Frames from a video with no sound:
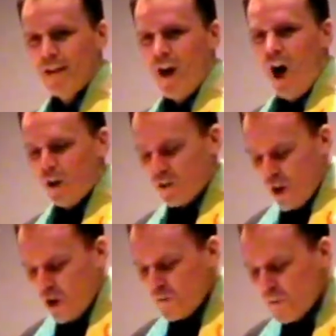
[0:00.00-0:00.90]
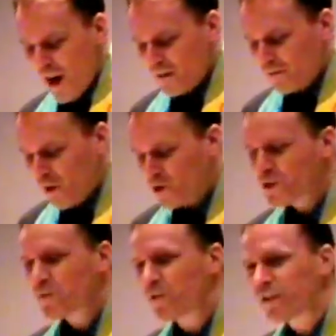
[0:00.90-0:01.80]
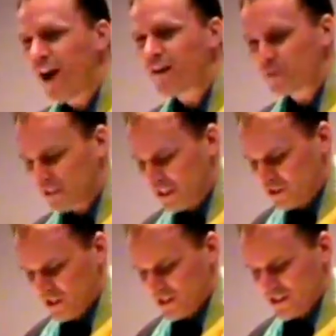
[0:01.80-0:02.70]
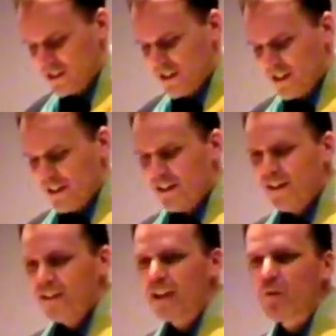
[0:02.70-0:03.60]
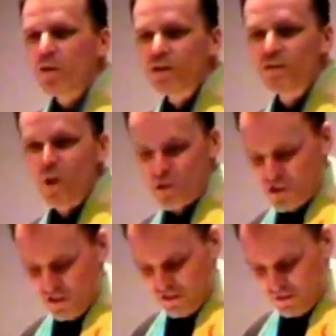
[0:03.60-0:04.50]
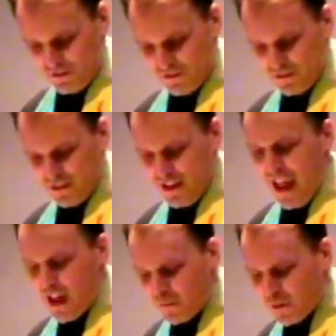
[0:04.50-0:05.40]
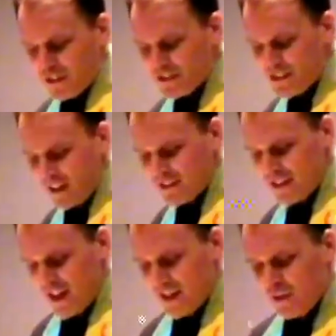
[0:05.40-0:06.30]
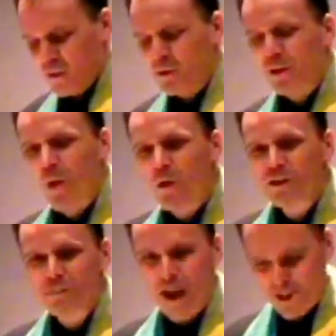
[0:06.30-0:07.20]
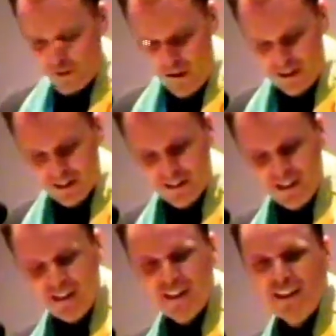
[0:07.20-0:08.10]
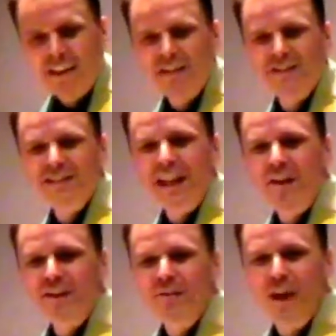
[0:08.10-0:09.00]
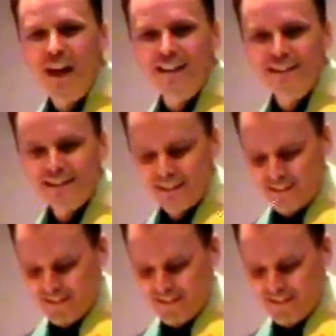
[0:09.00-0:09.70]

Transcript: Although my folks were not religious, they were devotional. Every Sunday, we went horseback riding in the Sierra Nevadas.